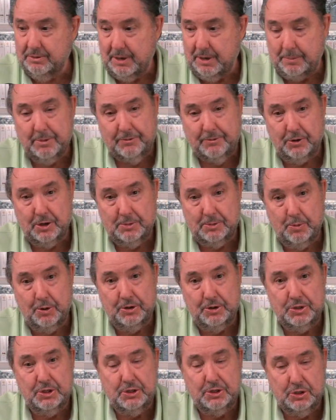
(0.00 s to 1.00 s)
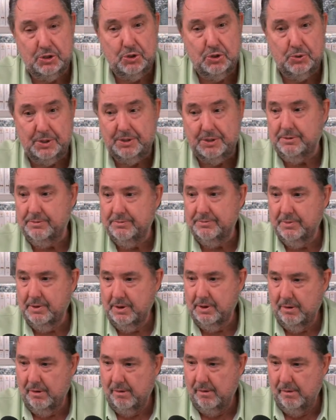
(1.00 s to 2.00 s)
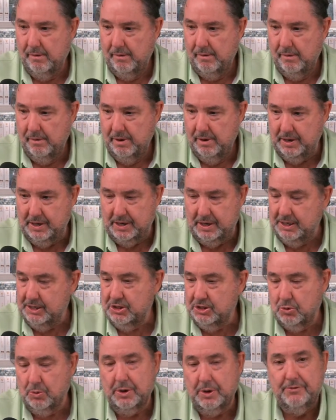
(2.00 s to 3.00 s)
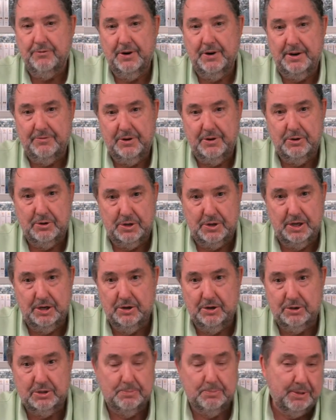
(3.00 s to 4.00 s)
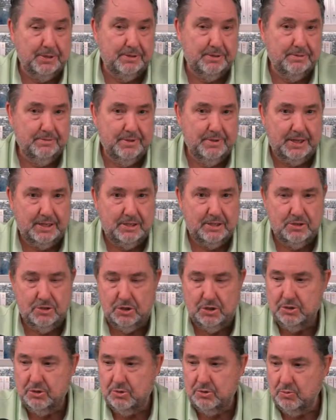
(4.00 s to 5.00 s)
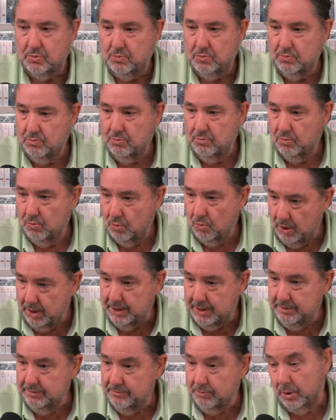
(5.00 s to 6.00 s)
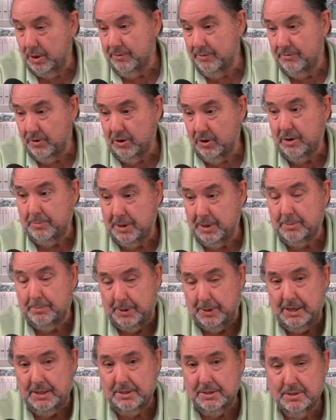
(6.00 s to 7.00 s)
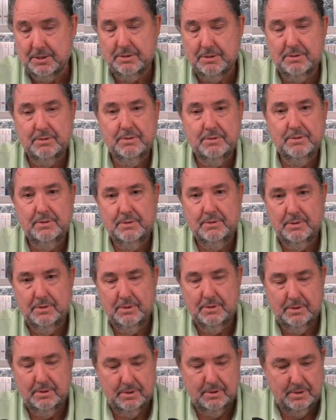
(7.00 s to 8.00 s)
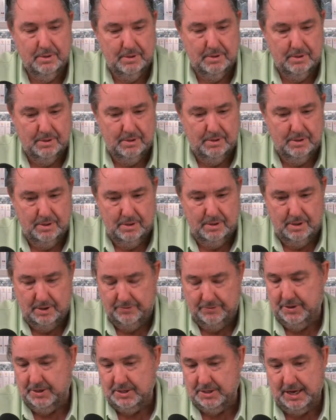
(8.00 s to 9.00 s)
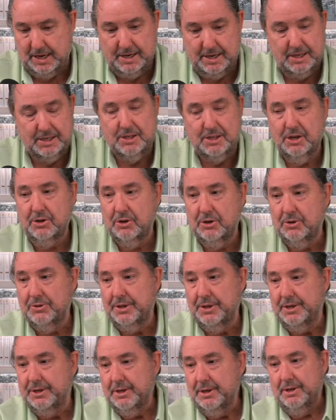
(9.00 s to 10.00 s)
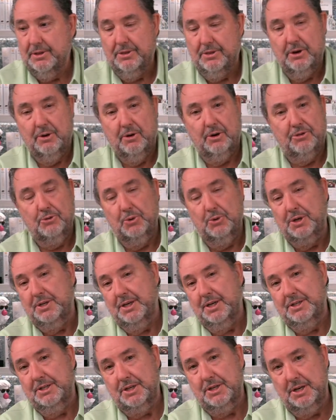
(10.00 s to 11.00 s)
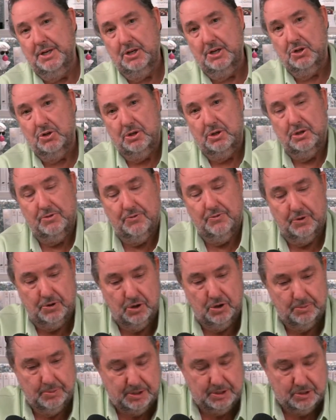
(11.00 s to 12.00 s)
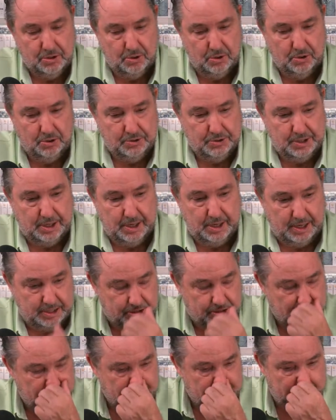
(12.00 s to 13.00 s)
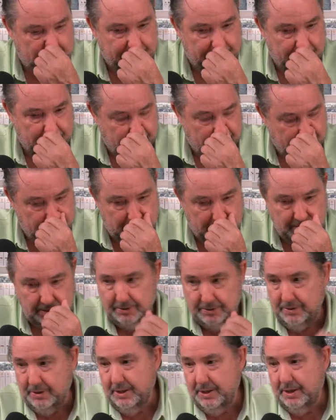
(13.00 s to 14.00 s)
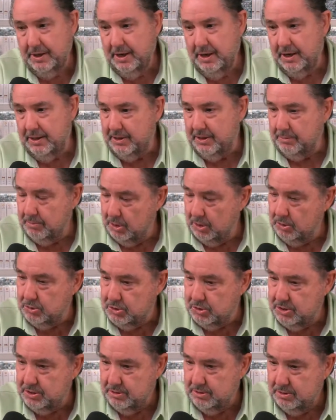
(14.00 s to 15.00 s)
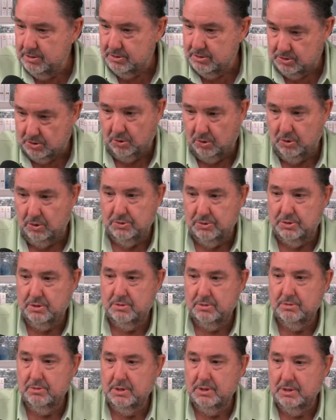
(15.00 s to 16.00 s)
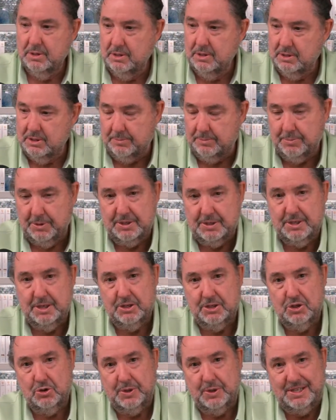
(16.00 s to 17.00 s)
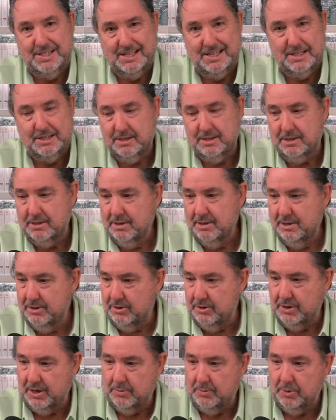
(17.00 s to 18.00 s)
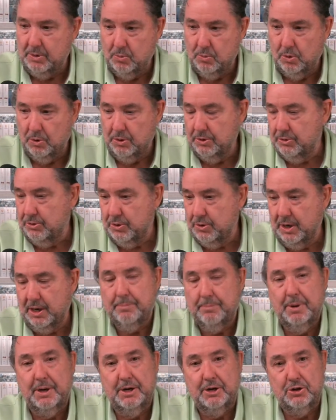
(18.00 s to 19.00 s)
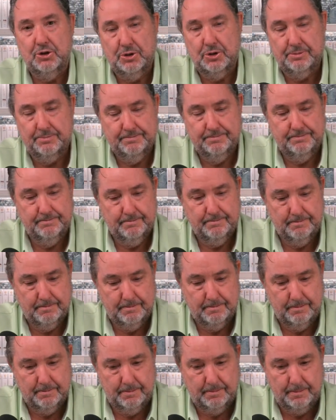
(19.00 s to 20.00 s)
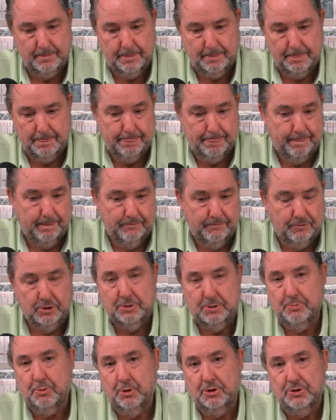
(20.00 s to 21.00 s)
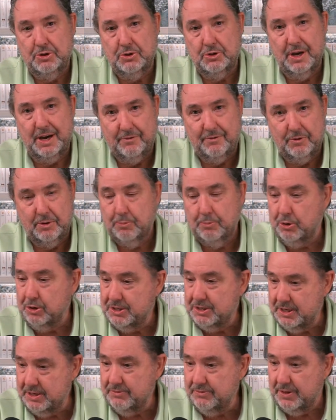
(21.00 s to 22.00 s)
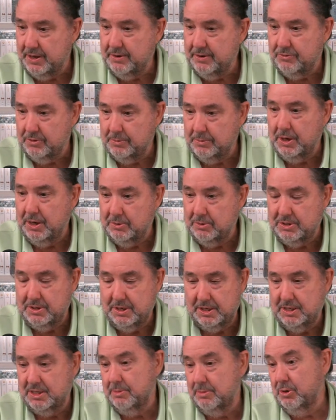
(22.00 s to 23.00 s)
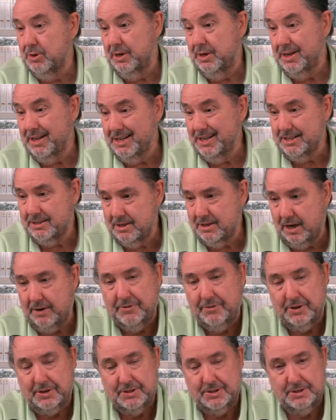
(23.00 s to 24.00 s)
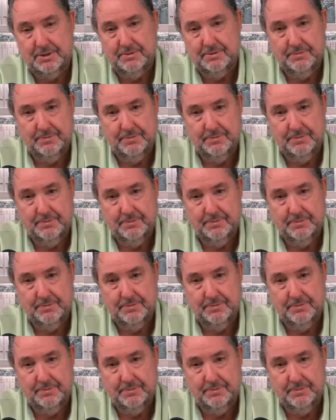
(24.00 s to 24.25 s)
I'm the first person to do it in at least 2,500 years, but that's just one very big piece of this. I can tell you that there are 3 destinations for human souls, and not just heaven and hell, and that most souls simply cease to exist. They're not rewarded. They're not punished. First person to ever perceive that from Yahweh's testimony, and yet it's obvious.